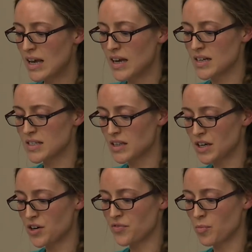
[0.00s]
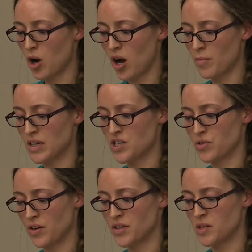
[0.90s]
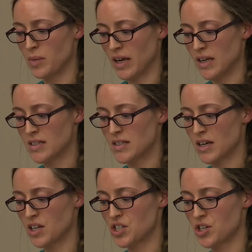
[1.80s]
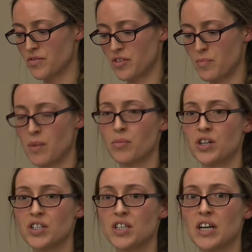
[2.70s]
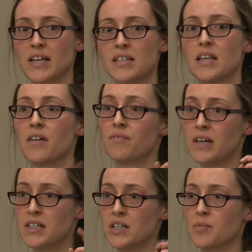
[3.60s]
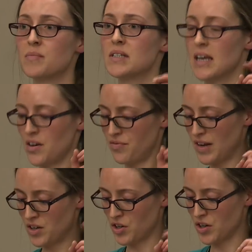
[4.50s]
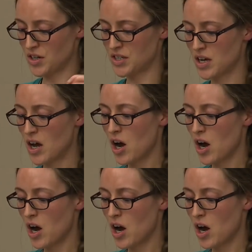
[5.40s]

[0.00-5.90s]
It is clear from comments throughout the debates that Conservative members suggest that victims and offenders